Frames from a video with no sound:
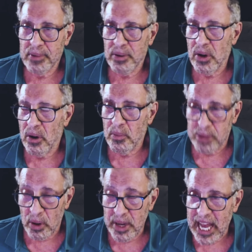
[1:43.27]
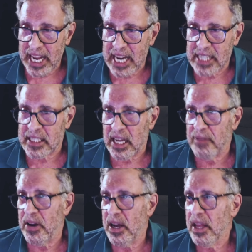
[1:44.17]
who know, bloating, that kind of
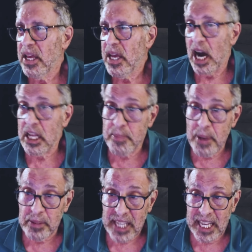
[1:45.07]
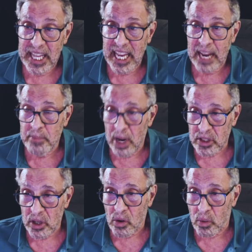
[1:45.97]
stuff. other people say they get
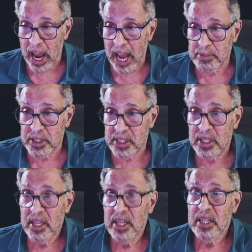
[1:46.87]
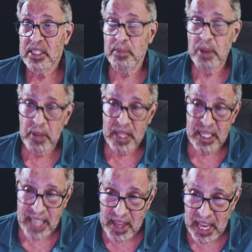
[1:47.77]
muscle cramps. Some people
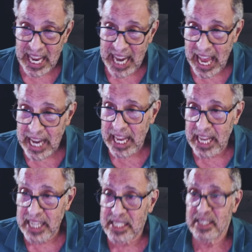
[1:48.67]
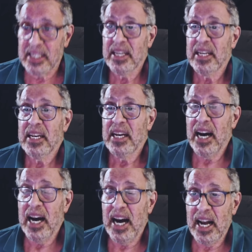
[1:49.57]
they say they get headaches.
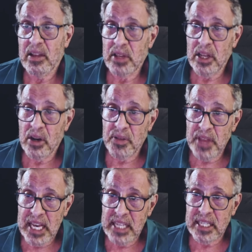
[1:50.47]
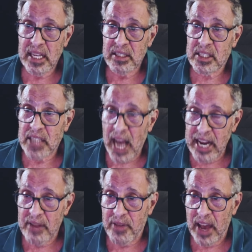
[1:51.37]
Uh, you know, these
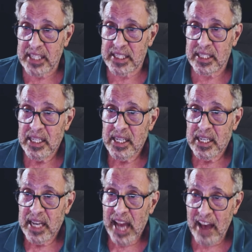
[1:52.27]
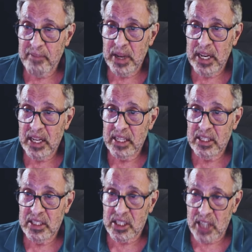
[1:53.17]
side effects have been
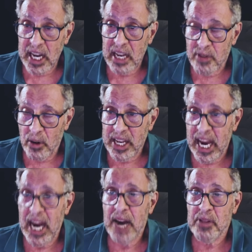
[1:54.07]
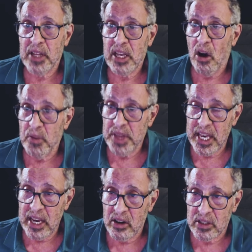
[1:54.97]
studied very carefully over the
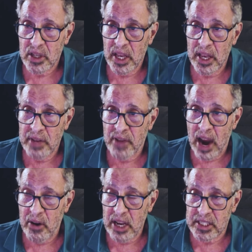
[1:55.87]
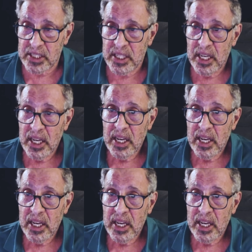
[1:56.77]
years in various